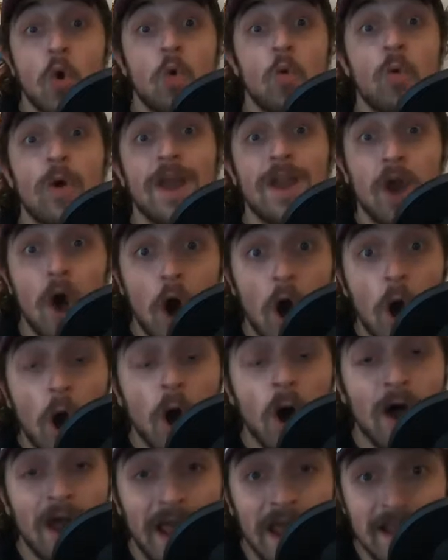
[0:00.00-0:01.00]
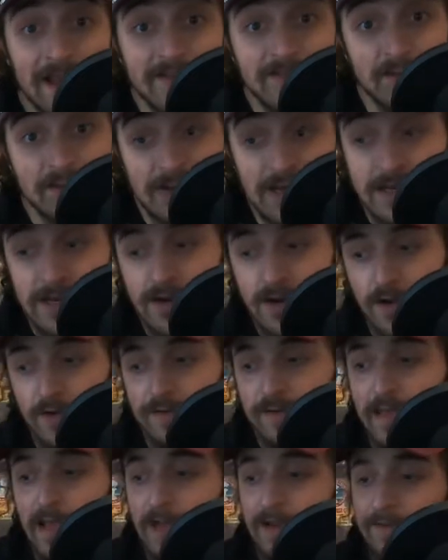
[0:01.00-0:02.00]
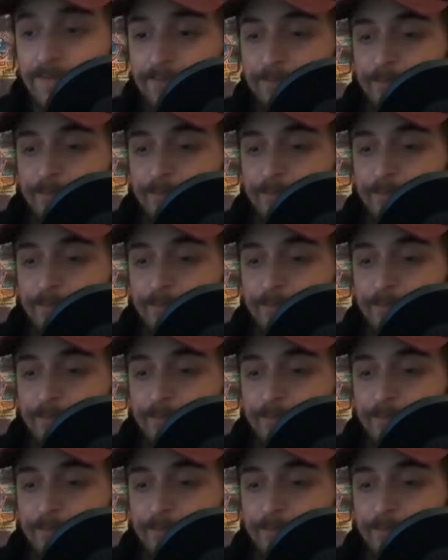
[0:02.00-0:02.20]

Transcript: when all hands are needed on deck.